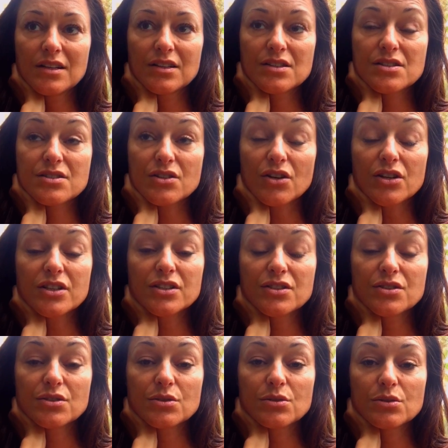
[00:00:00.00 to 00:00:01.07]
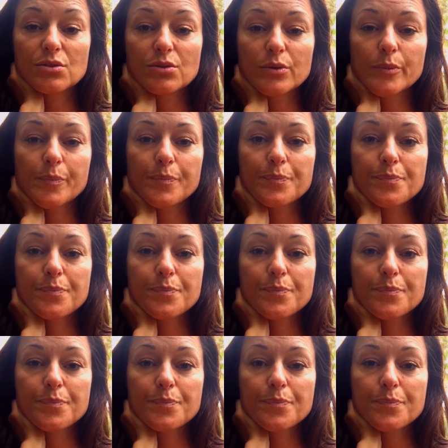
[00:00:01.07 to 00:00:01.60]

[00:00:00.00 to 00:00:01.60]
starting to